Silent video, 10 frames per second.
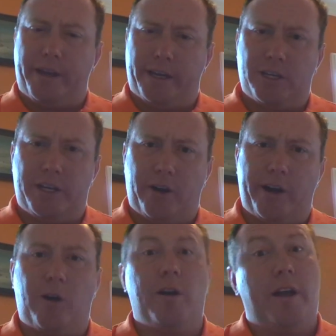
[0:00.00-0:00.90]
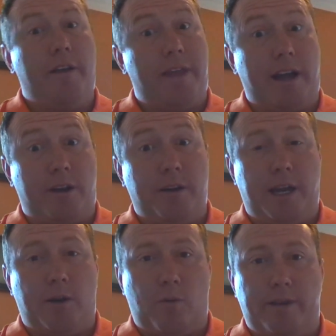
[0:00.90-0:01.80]
exterior, that
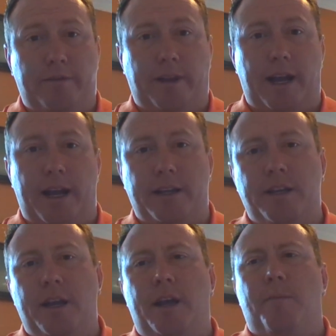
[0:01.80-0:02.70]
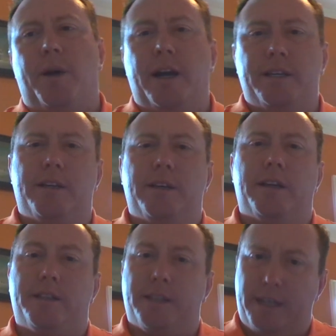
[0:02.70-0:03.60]
could get red flagged, but
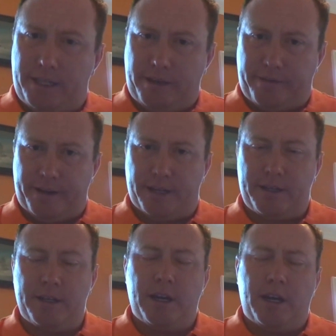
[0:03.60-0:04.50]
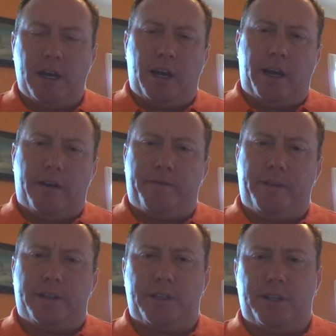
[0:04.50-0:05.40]
it's an easy fix.
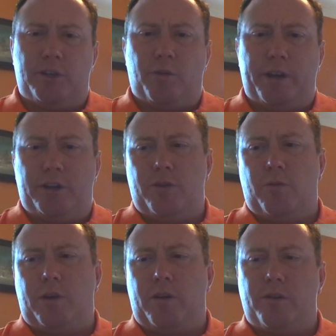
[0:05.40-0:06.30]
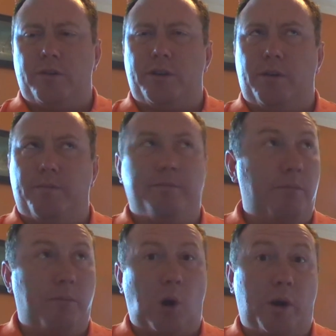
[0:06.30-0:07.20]
If it's a situation where there's a
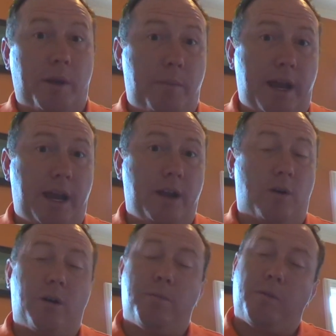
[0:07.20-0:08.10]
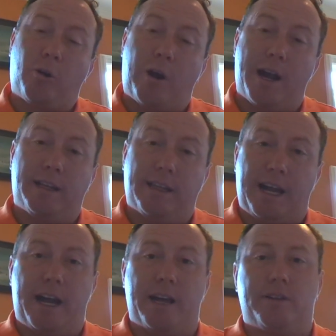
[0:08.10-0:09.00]
broken pane or a cracked
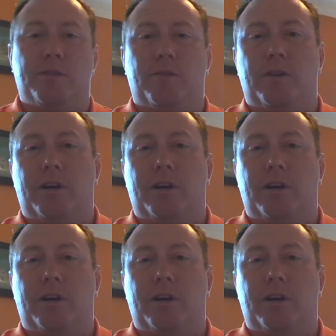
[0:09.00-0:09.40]
glass